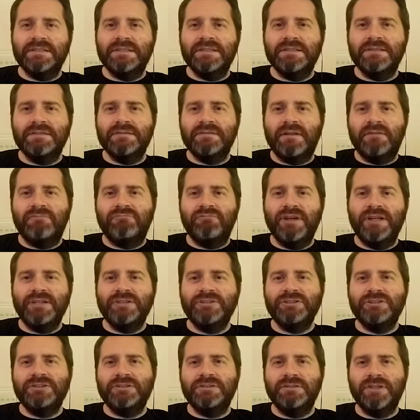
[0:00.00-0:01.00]
a
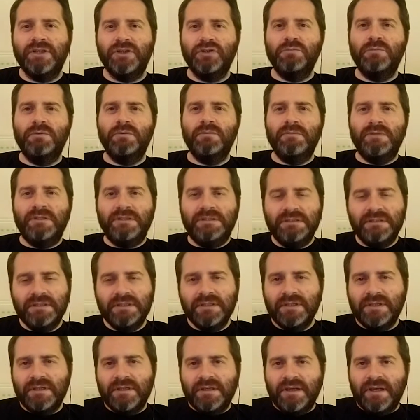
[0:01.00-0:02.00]
rich nobleman
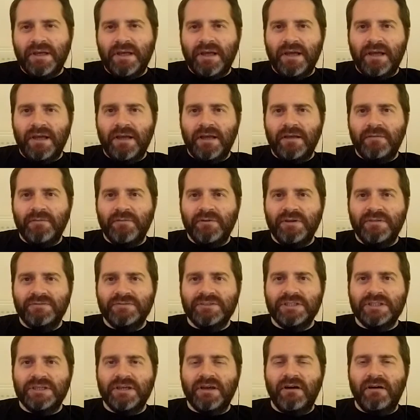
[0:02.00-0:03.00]
who
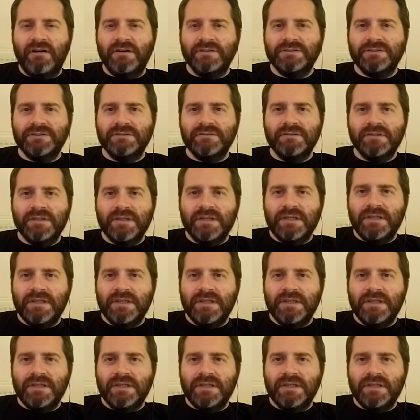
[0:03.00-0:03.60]
lives in a castle.